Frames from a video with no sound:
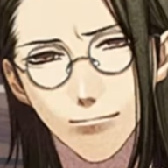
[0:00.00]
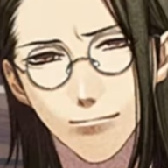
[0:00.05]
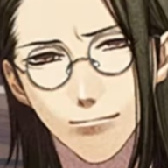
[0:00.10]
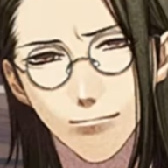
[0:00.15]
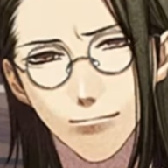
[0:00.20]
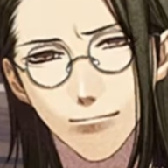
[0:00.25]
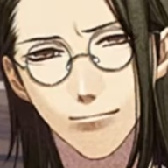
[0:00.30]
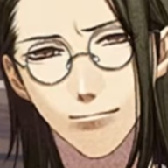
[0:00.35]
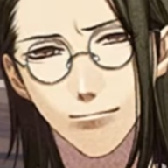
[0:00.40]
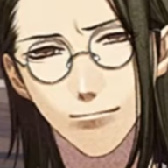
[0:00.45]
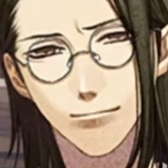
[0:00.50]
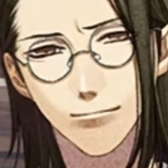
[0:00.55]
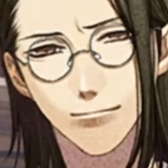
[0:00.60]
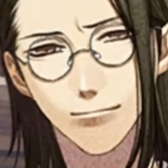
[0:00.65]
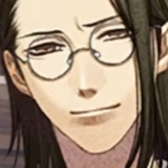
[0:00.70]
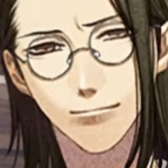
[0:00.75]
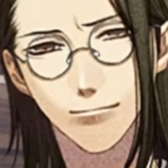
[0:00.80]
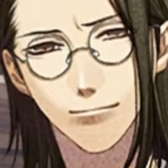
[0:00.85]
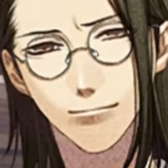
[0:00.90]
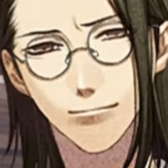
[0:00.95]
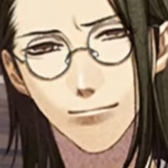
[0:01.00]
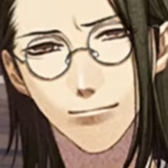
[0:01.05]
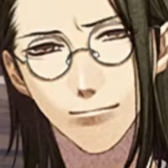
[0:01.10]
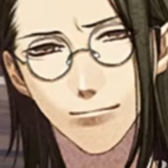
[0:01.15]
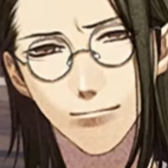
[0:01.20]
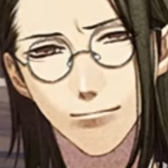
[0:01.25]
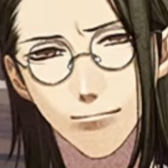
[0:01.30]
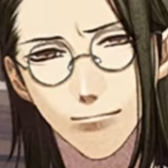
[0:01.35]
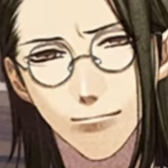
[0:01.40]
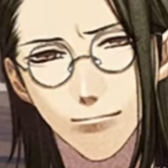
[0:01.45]

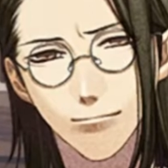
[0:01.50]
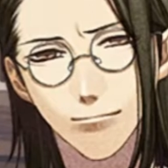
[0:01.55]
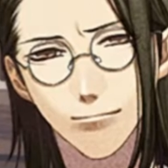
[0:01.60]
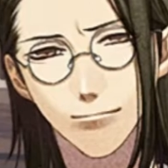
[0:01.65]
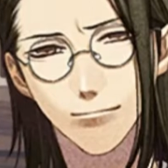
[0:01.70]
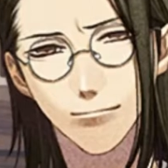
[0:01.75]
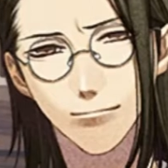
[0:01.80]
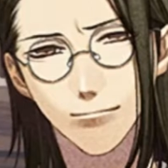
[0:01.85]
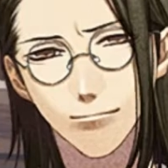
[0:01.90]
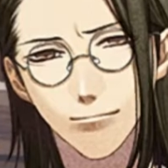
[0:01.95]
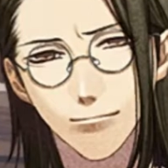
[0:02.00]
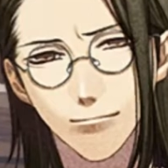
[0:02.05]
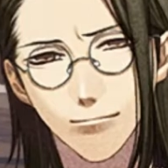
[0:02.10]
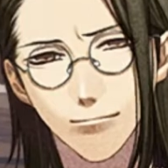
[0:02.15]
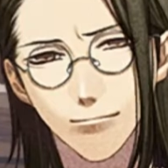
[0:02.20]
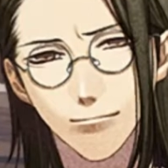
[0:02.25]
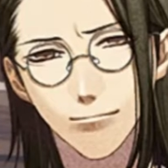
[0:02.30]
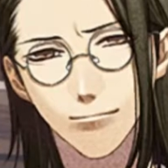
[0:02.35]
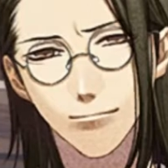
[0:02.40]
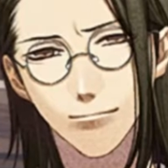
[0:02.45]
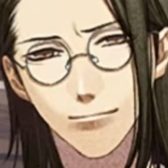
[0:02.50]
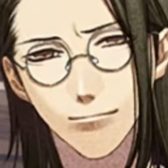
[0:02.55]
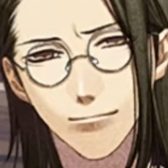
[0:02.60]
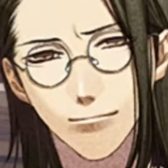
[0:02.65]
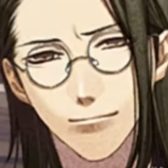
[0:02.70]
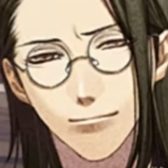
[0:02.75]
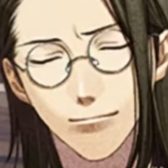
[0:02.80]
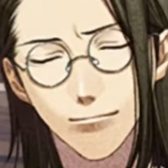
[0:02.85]
Nothing is said.